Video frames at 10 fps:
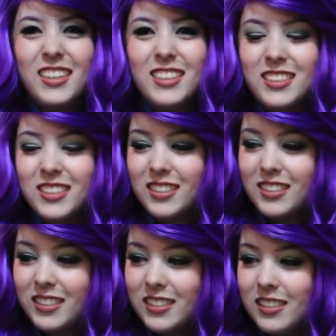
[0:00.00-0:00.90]

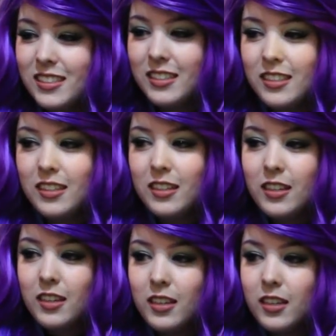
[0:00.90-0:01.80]

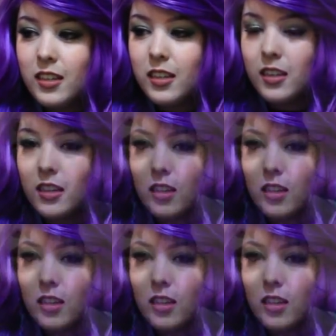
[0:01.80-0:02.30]
This person isn't speaking.